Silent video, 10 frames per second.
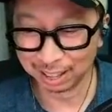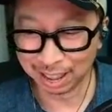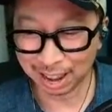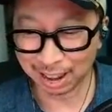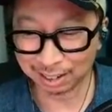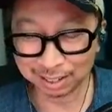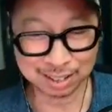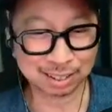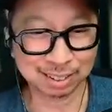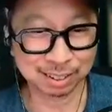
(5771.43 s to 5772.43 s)
And
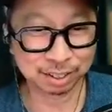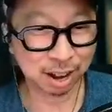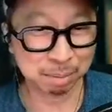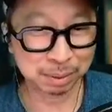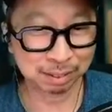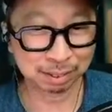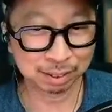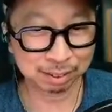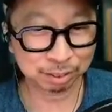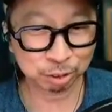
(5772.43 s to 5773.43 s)
look, Don B
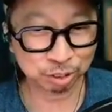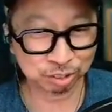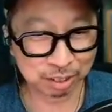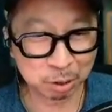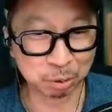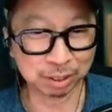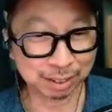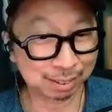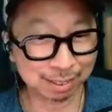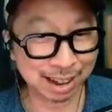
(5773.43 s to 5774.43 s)
says there's a sequel.
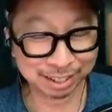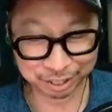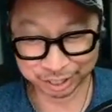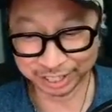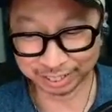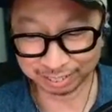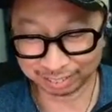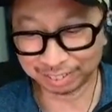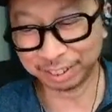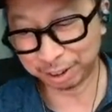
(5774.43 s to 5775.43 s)
It's that good.
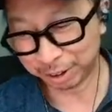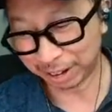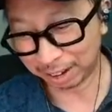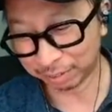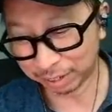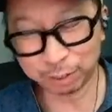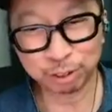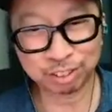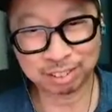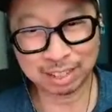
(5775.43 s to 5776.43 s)
See, there you have it. If
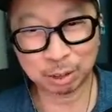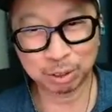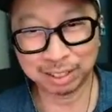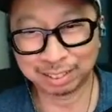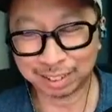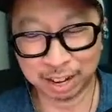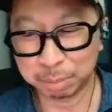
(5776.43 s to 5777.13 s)
there's a sequel, it's got to be